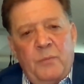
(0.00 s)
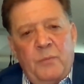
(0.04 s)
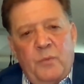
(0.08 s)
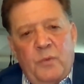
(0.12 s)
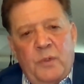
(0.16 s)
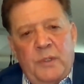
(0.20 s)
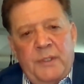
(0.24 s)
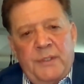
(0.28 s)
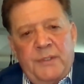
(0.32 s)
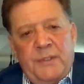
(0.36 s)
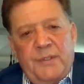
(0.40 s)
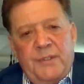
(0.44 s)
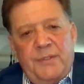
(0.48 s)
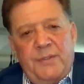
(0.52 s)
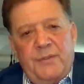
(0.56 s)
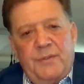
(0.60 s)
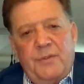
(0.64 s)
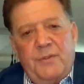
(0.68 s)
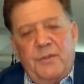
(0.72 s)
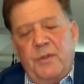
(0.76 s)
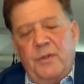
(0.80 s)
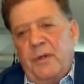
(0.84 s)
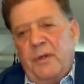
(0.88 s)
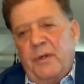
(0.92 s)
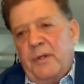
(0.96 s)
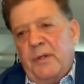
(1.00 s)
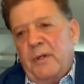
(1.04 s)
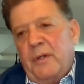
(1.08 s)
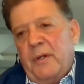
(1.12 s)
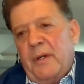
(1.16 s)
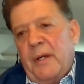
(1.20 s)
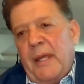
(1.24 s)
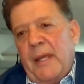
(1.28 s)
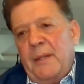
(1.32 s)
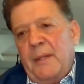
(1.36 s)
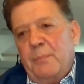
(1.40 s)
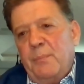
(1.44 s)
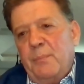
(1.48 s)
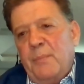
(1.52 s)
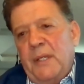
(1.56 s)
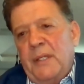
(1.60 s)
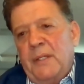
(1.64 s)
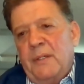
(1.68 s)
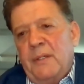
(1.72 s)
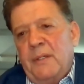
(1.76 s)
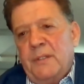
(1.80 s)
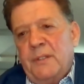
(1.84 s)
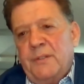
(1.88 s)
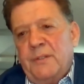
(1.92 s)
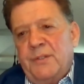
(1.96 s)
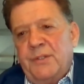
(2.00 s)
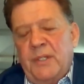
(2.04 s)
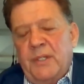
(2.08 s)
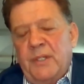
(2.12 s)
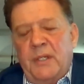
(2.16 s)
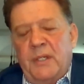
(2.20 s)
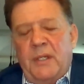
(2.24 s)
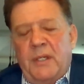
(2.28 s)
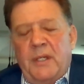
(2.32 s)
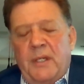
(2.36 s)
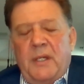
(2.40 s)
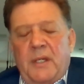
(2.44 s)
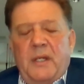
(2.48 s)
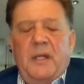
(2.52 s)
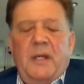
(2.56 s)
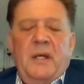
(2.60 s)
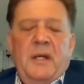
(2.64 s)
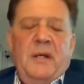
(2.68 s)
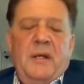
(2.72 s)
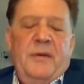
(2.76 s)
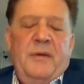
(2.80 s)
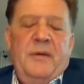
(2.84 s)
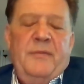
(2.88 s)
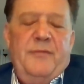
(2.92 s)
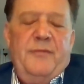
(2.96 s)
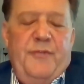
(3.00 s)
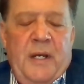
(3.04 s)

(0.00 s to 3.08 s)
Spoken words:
was 208 meters of